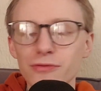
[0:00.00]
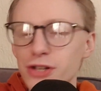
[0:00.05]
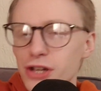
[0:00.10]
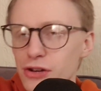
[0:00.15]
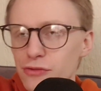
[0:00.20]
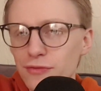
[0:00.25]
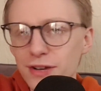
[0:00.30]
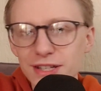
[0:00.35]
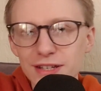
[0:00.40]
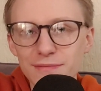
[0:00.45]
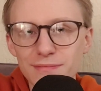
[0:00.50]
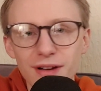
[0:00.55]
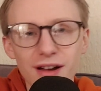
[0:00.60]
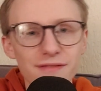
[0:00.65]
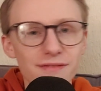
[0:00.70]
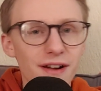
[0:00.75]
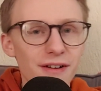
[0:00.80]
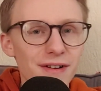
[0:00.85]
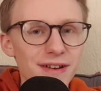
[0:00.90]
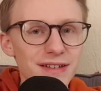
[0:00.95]
you know, written by
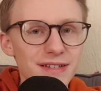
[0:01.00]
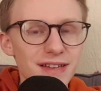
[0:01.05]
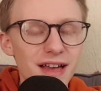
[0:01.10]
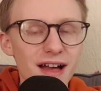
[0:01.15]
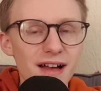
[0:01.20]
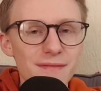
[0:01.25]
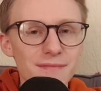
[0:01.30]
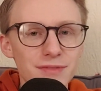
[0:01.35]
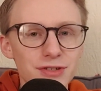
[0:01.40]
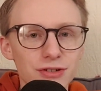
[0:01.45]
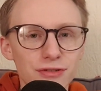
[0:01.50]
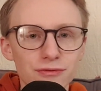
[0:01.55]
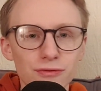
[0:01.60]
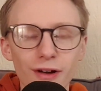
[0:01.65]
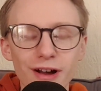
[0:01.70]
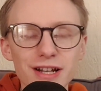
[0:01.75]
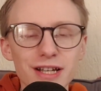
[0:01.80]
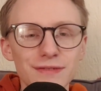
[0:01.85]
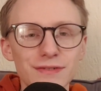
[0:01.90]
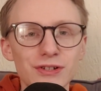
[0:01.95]
various sort of
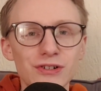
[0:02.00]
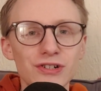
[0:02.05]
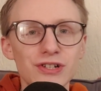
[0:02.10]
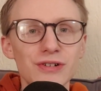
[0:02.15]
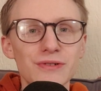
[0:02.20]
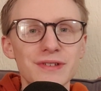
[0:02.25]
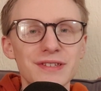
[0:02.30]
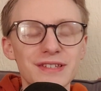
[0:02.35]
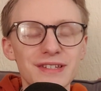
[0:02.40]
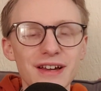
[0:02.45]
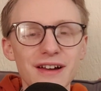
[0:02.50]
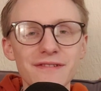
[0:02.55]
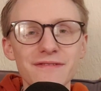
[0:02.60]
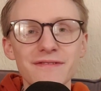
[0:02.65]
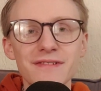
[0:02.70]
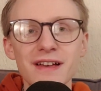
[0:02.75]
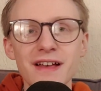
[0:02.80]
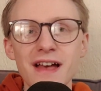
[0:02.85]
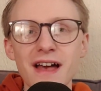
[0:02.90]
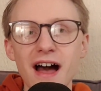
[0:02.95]
writers for Doctor Who and stuff.